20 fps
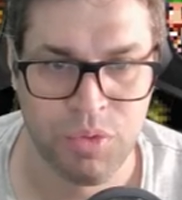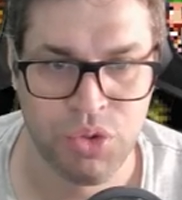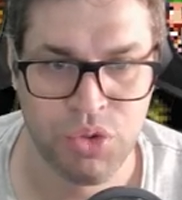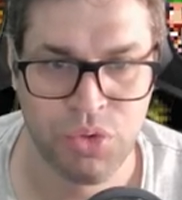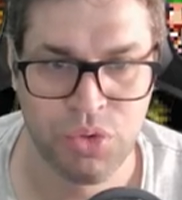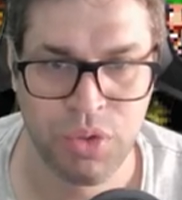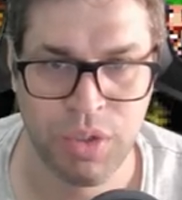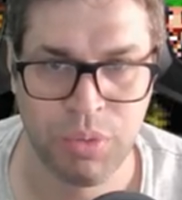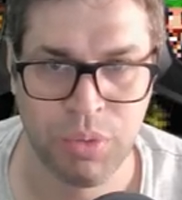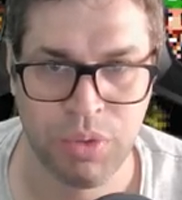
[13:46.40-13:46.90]

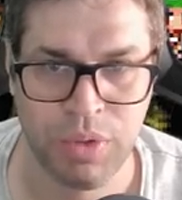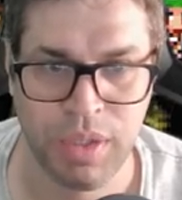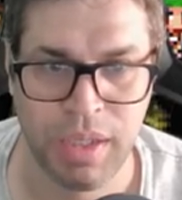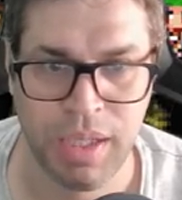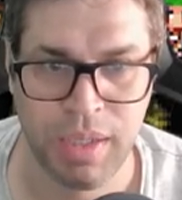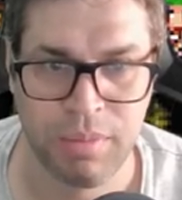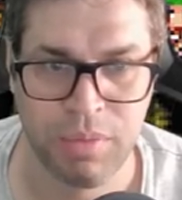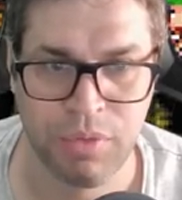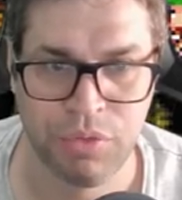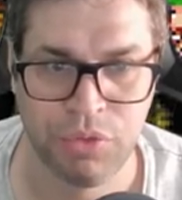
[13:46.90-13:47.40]
Surely would
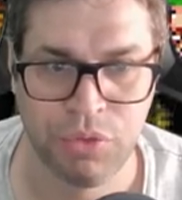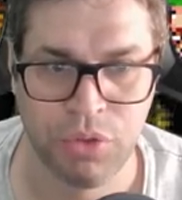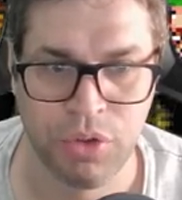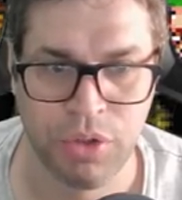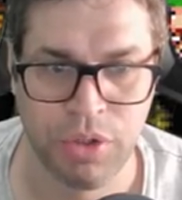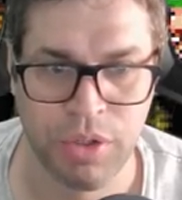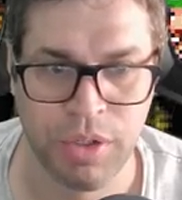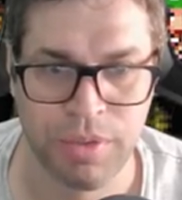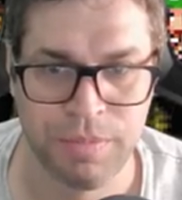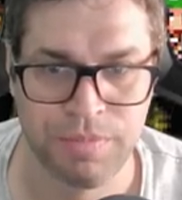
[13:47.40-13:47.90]
die
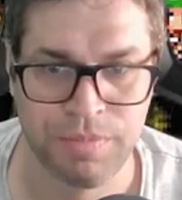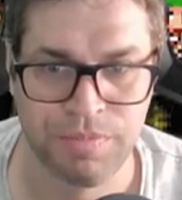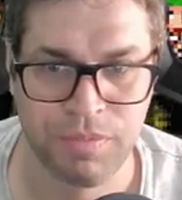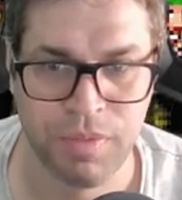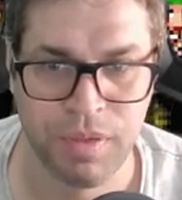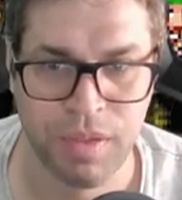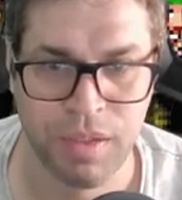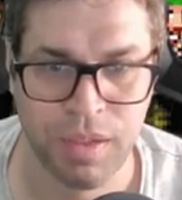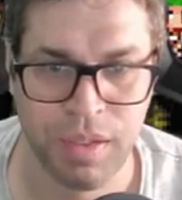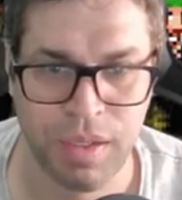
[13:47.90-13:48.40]
before
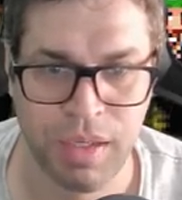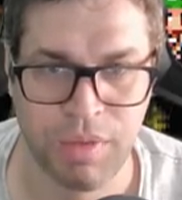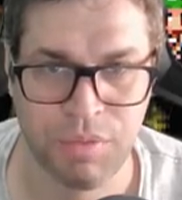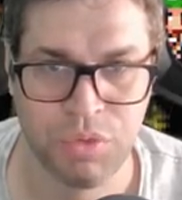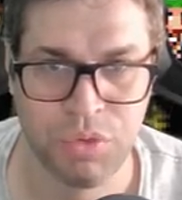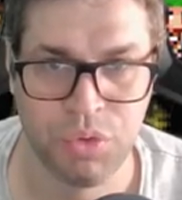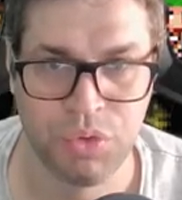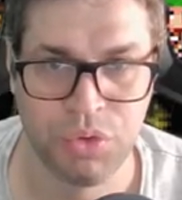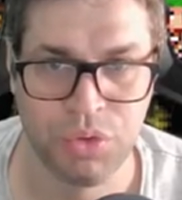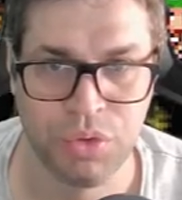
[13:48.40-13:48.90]
I
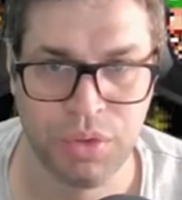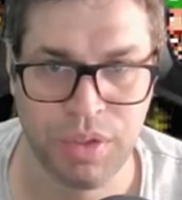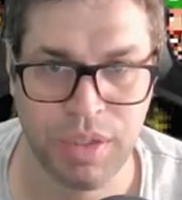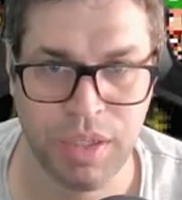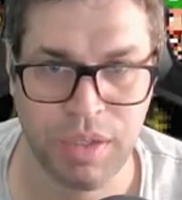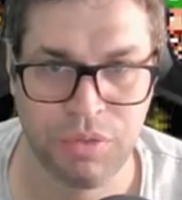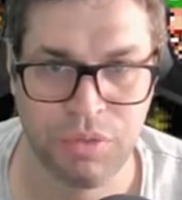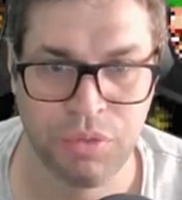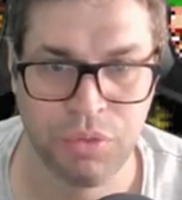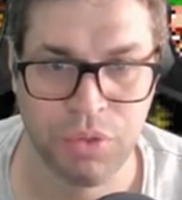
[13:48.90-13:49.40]
have to use another
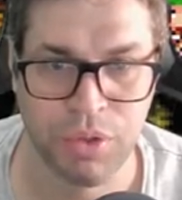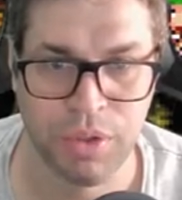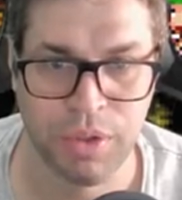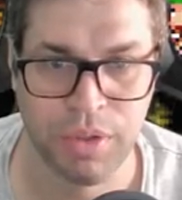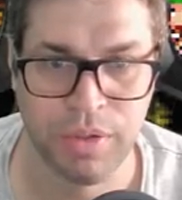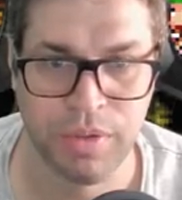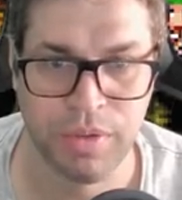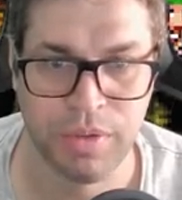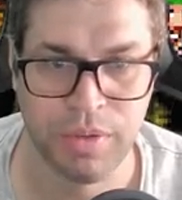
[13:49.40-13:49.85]
left fork.